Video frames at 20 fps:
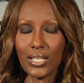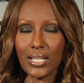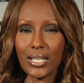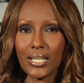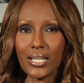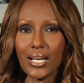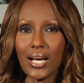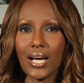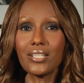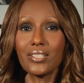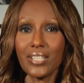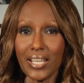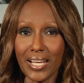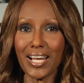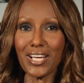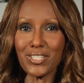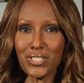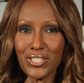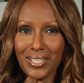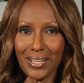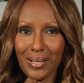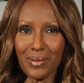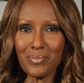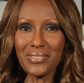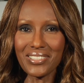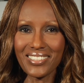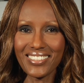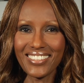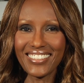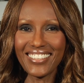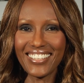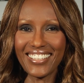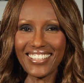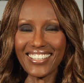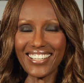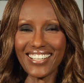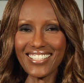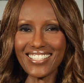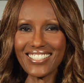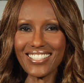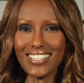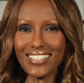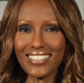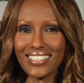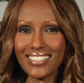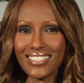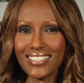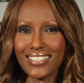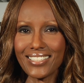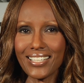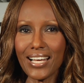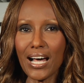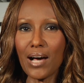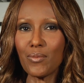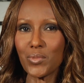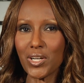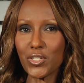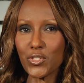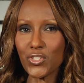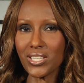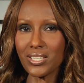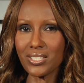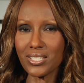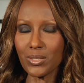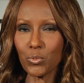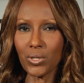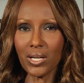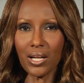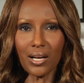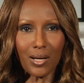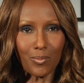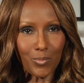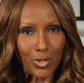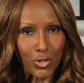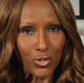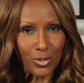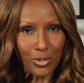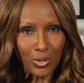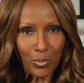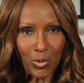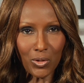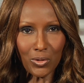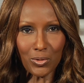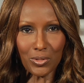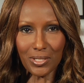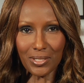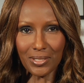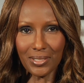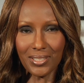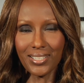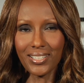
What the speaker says: And then I stopped and I said, how much? He said, well, how much do you want?